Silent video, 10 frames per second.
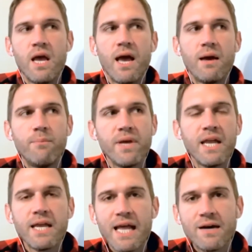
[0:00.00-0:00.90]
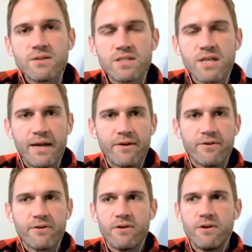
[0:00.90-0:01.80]
And being an
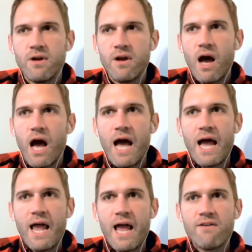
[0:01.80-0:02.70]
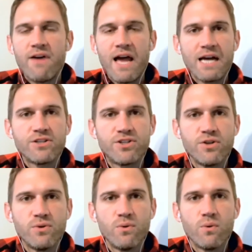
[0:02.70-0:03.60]
outsider, I have had
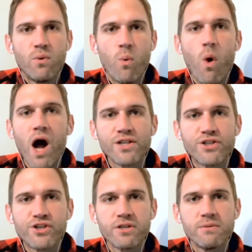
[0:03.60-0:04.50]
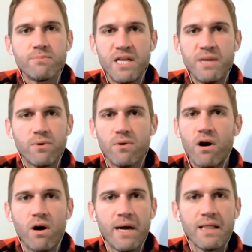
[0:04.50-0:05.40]
to watch people
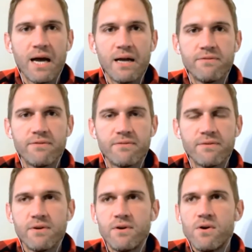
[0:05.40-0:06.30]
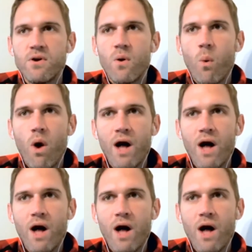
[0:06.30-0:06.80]
all my life. Watch